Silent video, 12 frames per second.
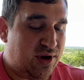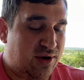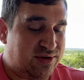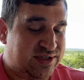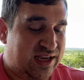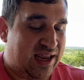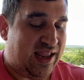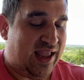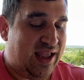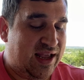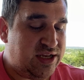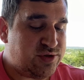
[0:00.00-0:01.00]
know, saying,
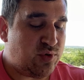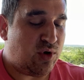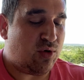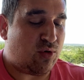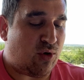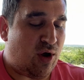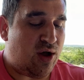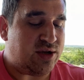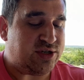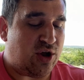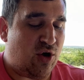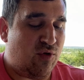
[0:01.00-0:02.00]
"Israel
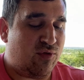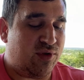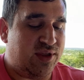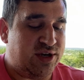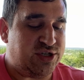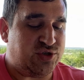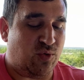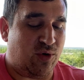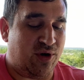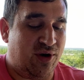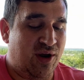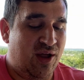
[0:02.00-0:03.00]
crossed over this
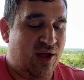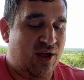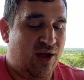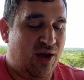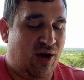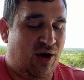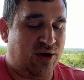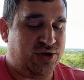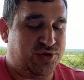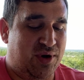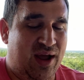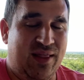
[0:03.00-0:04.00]
Jordan
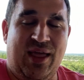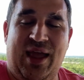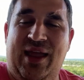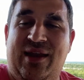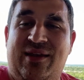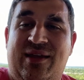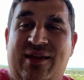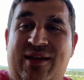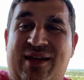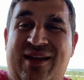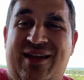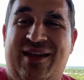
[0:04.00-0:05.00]
on dry land."
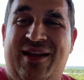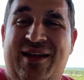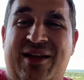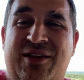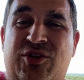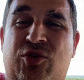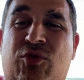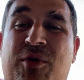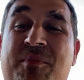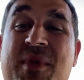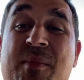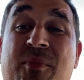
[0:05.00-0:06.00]
To
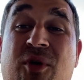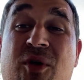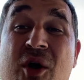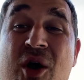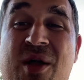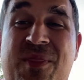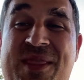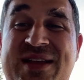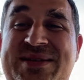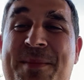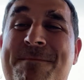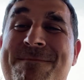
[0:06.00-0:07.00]
remember
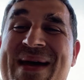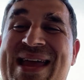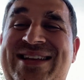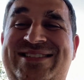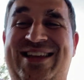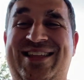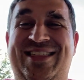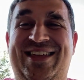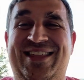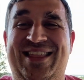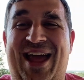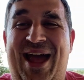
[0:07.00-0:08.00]
this amazing
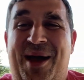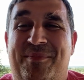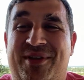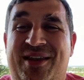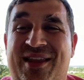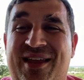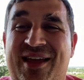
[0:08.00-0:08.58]
thing that happened.